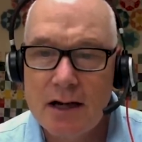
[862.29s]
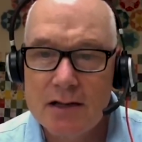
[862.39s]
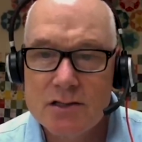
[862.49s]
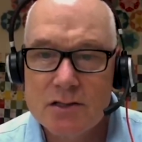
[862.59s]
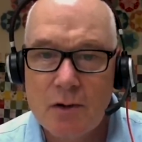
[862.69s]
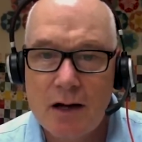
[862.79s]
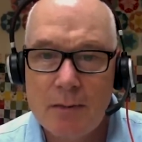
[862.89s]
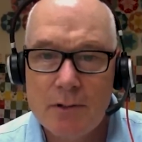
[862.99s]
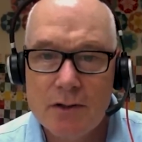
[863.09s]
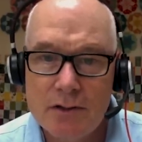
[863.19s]
cotton
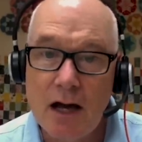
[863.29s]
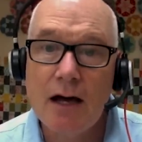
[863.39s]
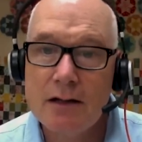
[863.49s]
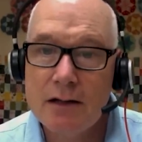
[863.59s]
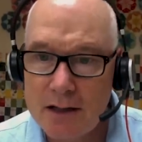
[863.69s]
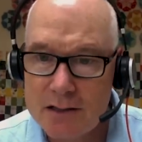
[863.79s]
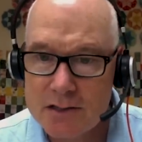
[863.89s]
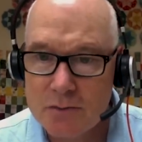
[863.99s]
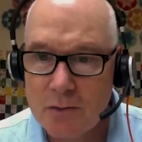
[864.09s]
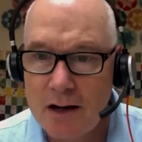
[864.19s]
swab, non
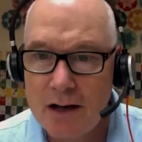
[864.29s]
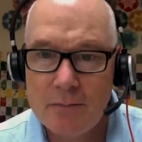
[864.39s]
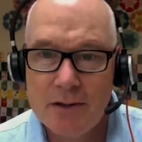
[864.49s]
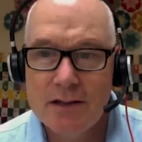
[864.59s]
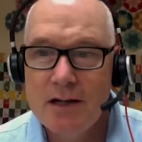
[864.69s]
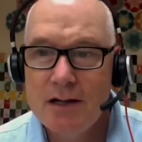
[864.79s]
cotton swab,